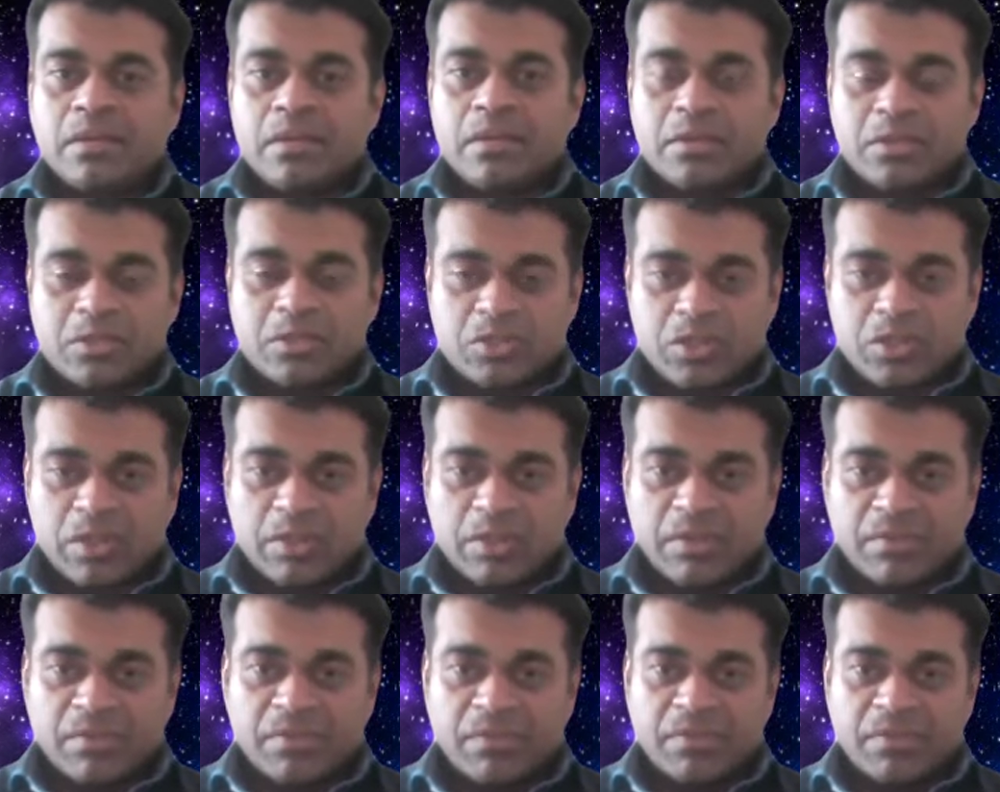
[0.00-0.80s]

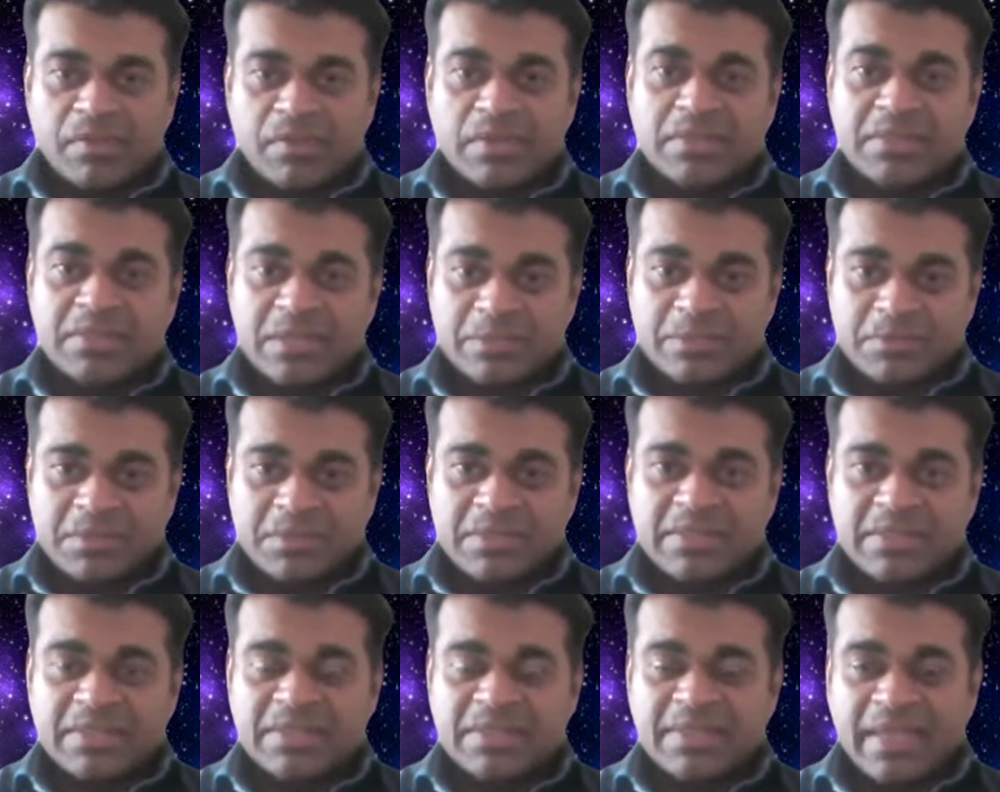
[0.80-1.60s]
Control of
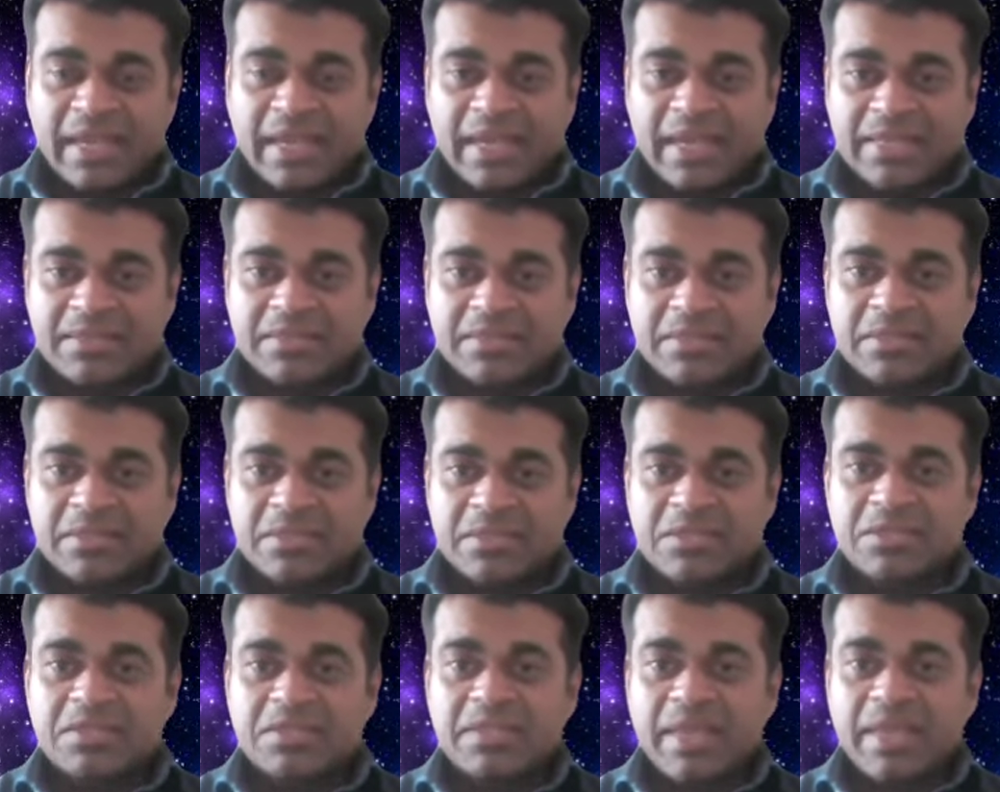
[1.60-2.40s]
substances
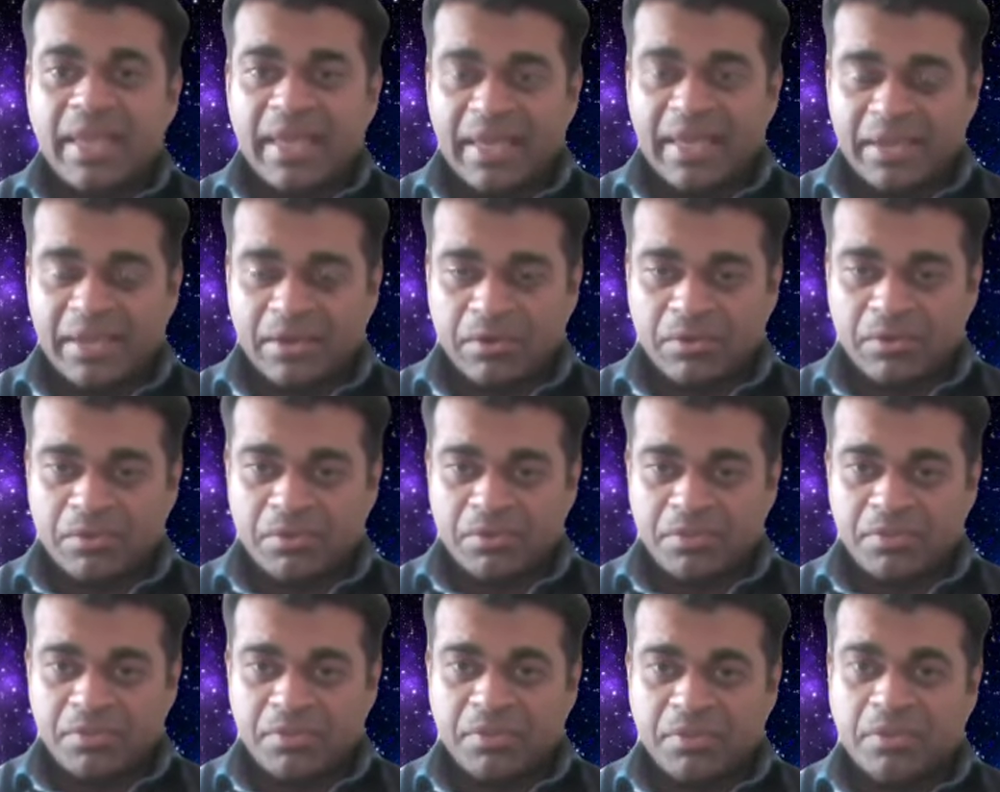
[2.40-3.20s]
hazardous to
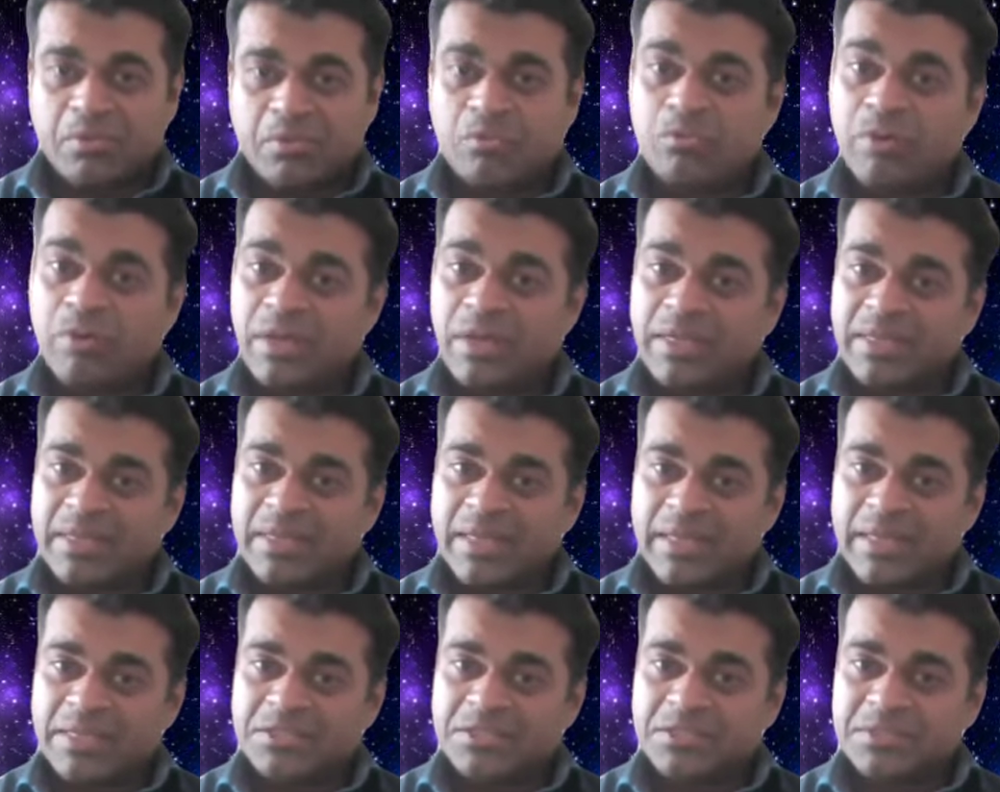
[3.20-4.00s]
health
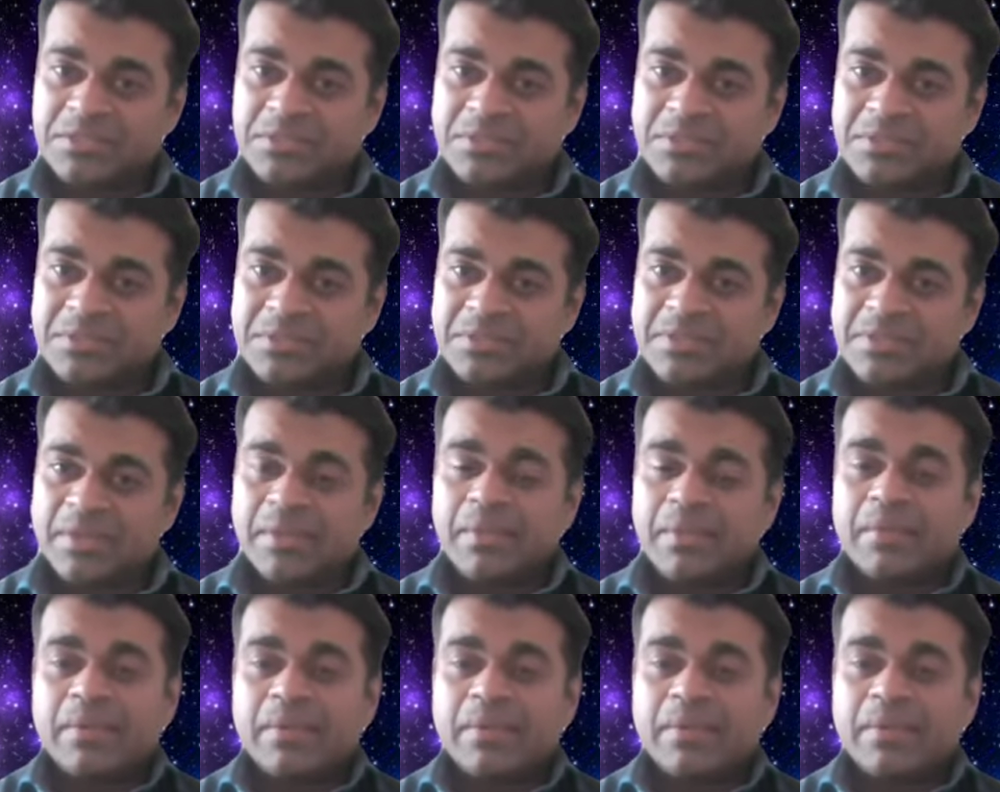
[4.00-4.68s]
regulations